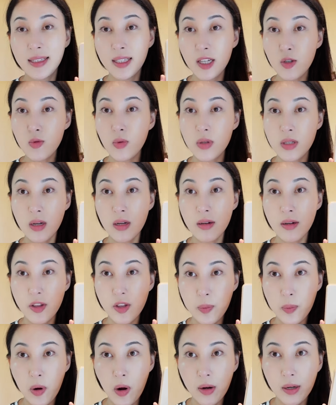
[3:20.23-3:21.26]
This was another
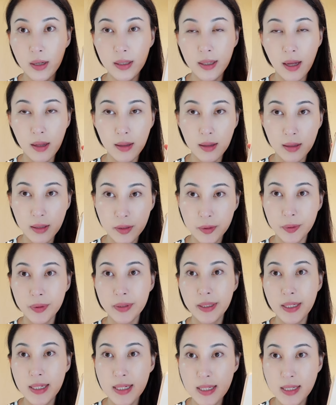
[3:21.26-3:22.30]
product that
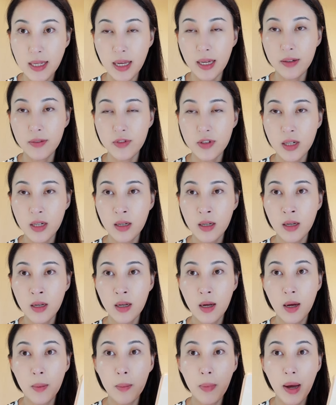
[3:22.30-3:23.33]
literally saved
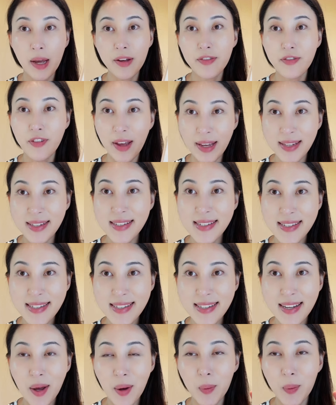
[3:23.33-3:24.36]
my
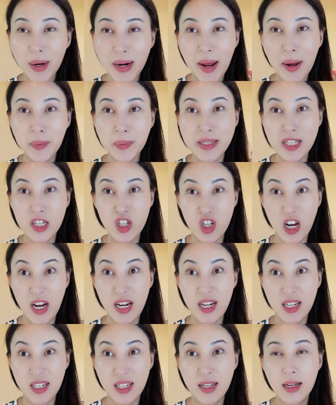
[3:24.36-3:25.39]
face when I was in
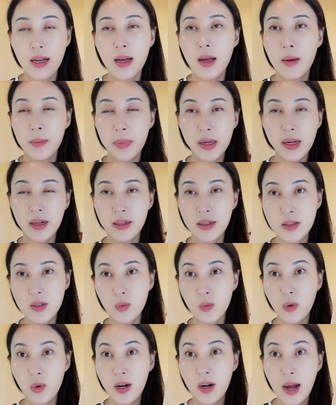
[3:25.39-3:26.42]
China
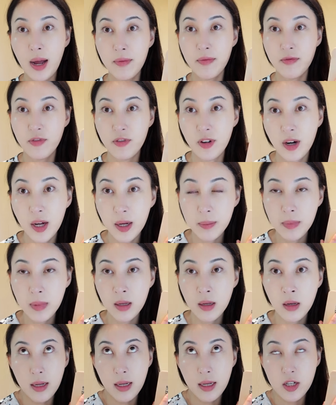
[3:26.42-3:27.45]
because where I'm from
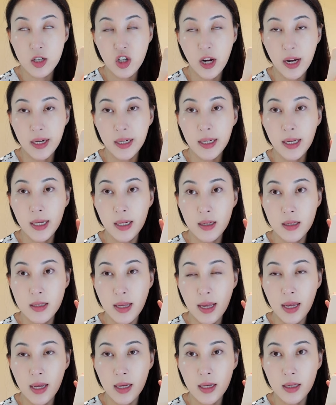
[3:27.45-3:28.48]
in China, it is
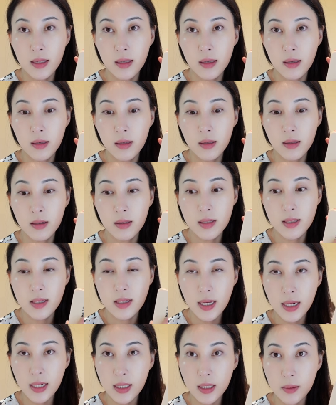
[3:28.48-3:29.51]
a
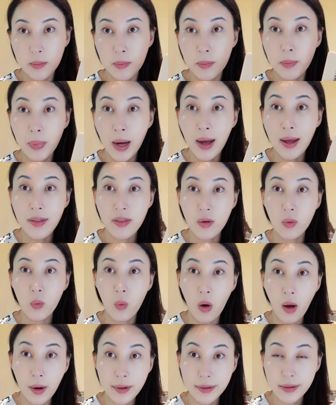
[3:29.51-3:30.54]
city by the
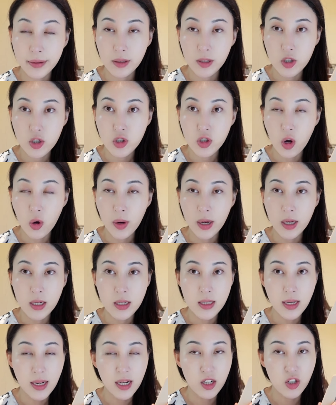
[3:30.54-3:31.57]
water. So it
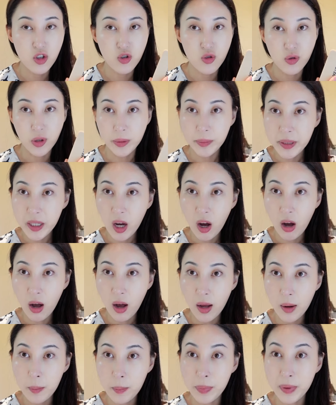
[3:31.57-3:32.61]
is extremely
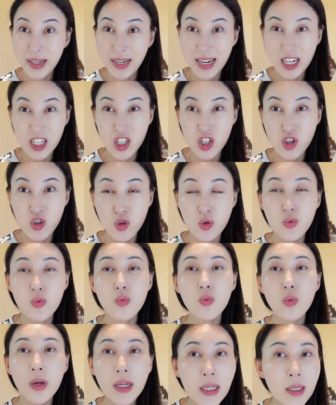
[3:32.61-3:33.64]
hot, but
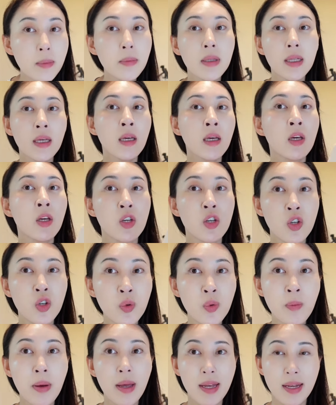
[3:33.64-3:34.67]
extremely
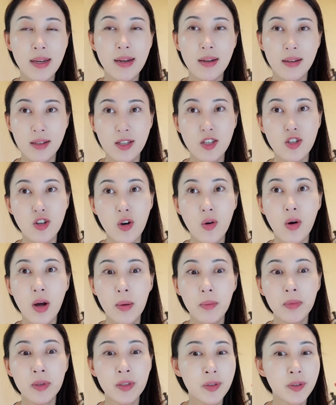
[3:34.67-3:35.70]
humid. So
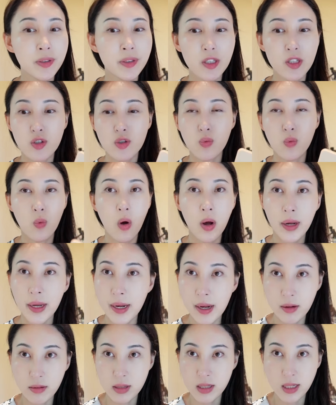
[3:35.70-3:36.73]
I'm literally just walking
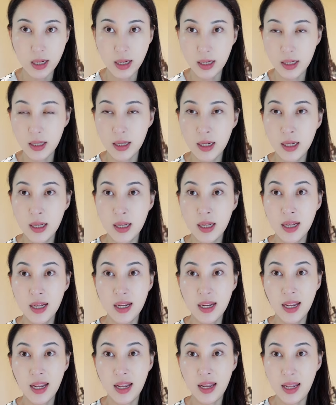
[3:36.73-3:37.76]
outside
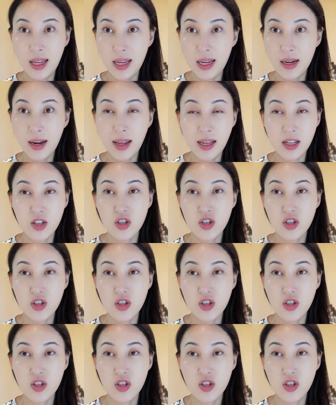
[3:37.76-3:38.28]
in a